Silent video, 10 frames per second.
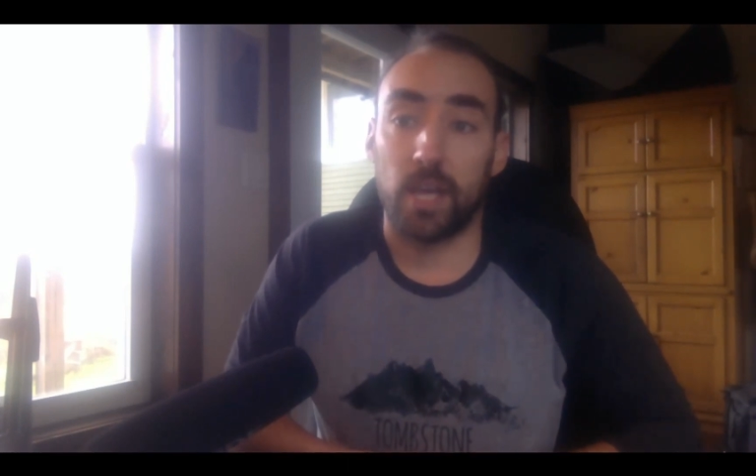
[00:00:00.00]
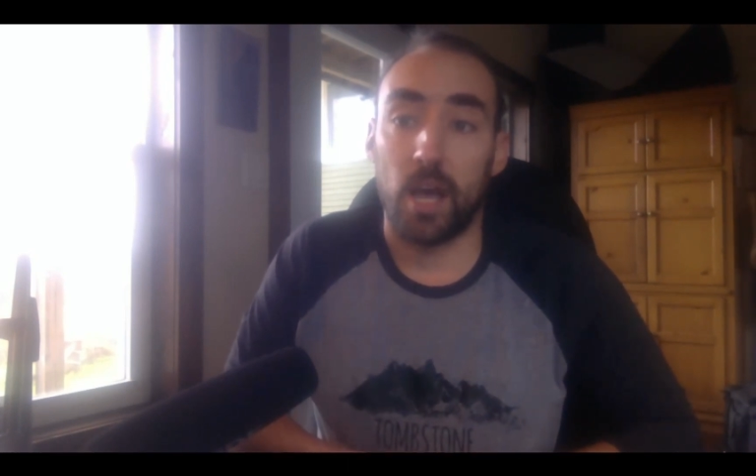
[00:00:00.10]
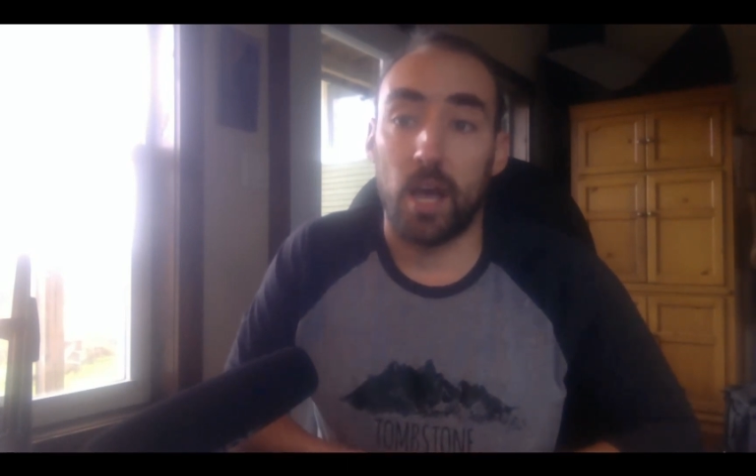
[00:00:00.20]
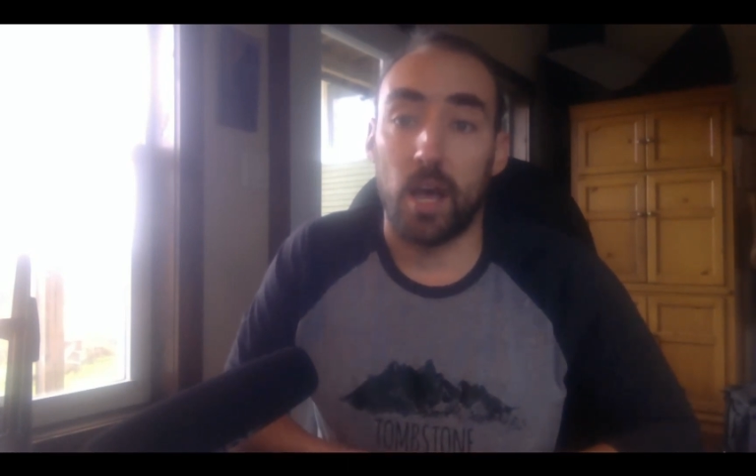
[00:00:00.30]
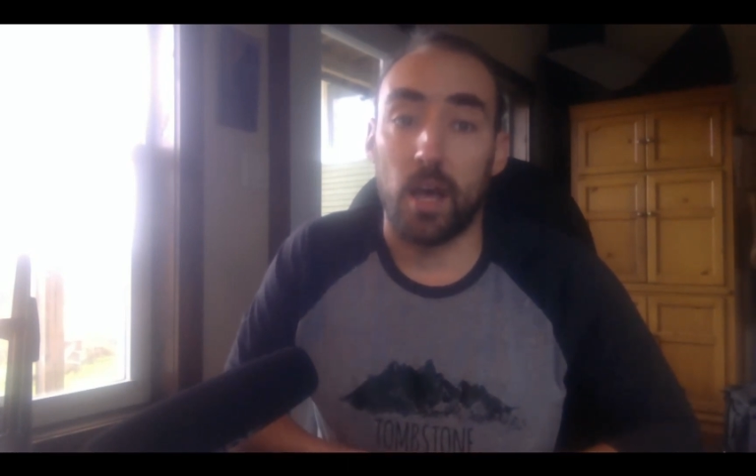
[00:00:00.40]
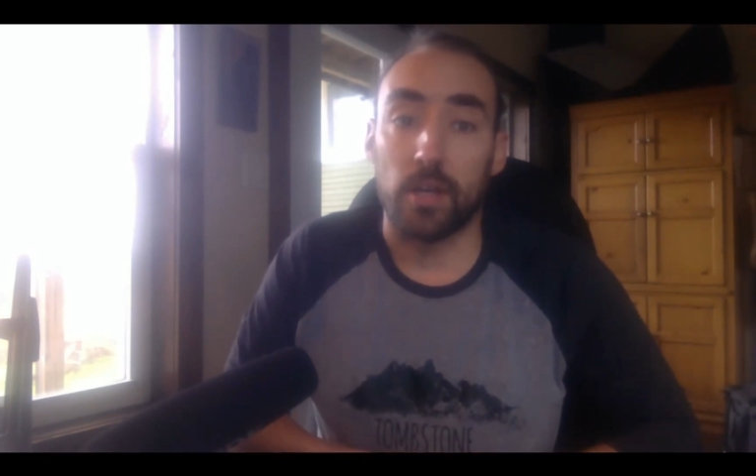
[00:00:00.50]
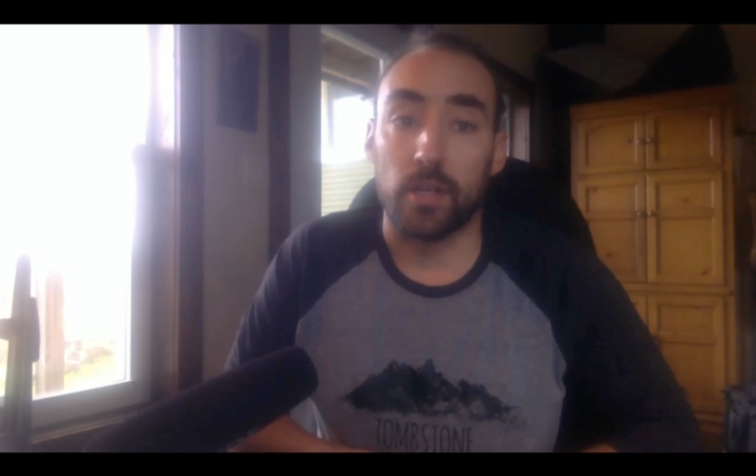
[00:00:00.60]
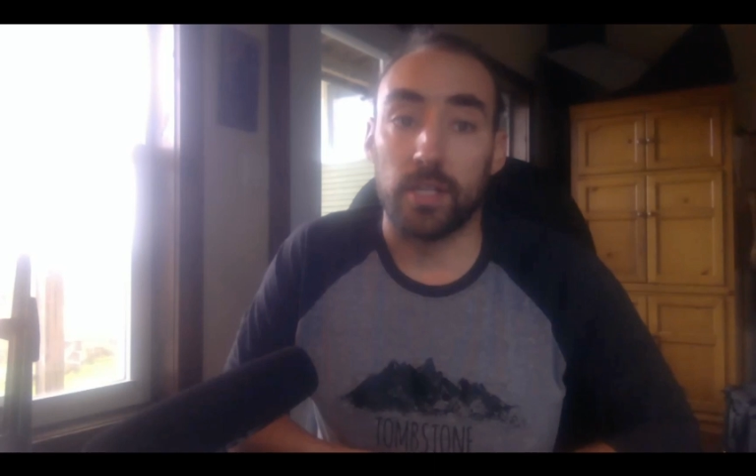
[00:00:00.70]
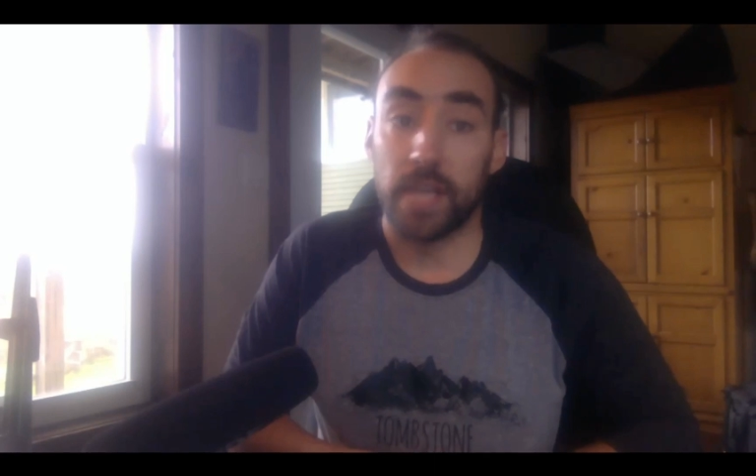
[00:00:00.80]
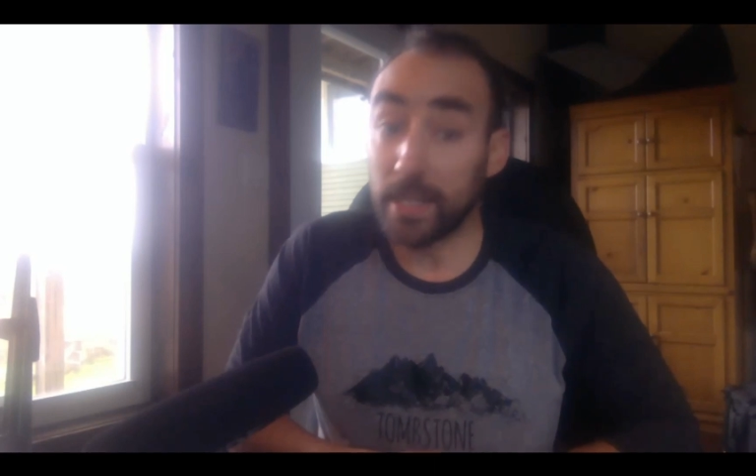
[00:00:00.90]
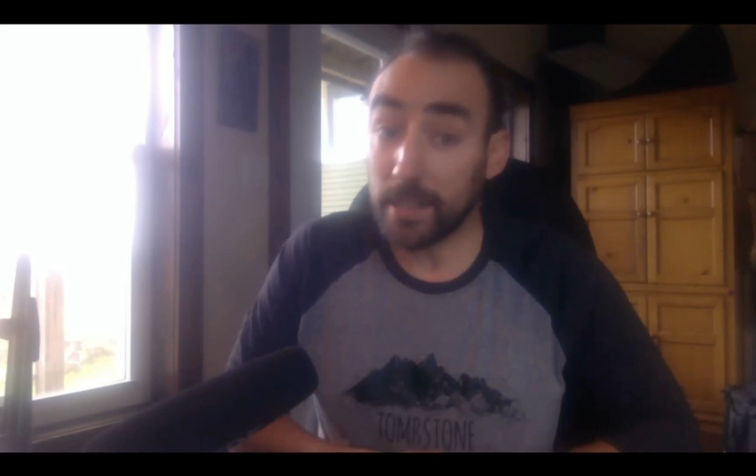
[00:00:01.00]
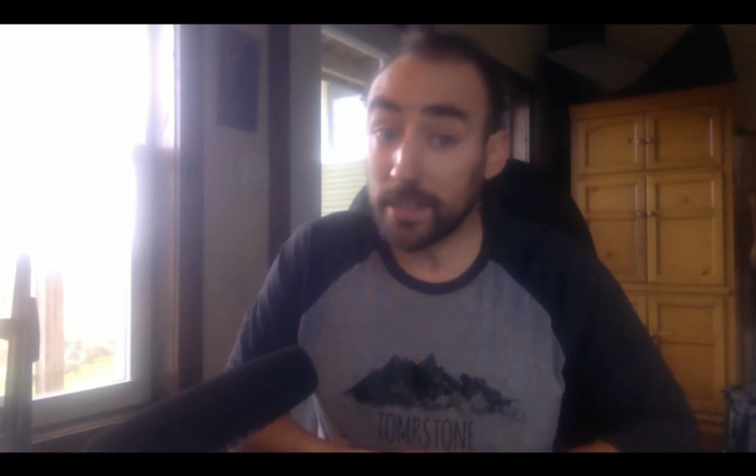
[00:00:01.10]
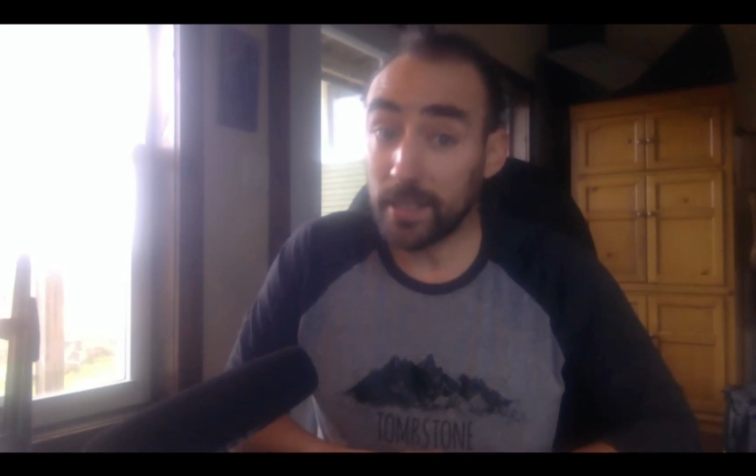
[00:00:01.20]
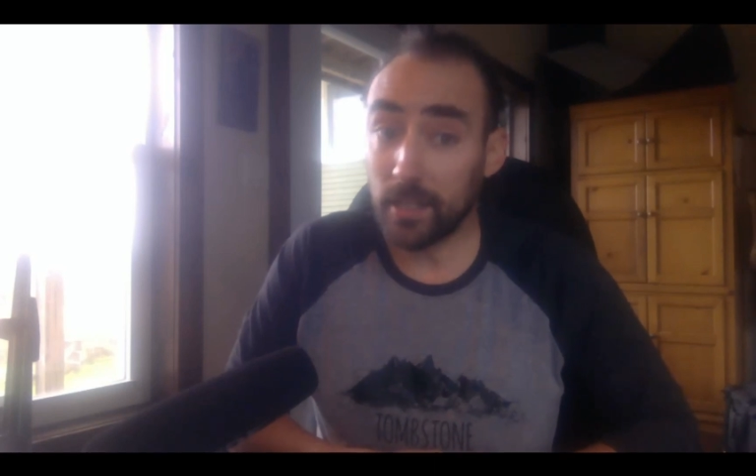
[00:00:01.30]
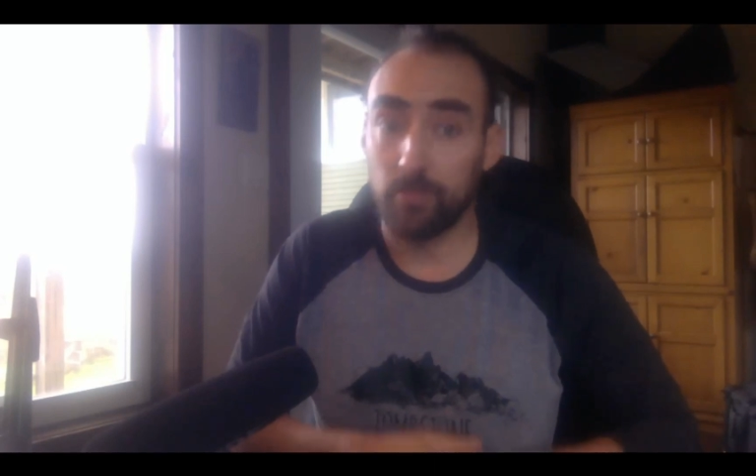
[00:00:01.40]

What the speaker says: yet,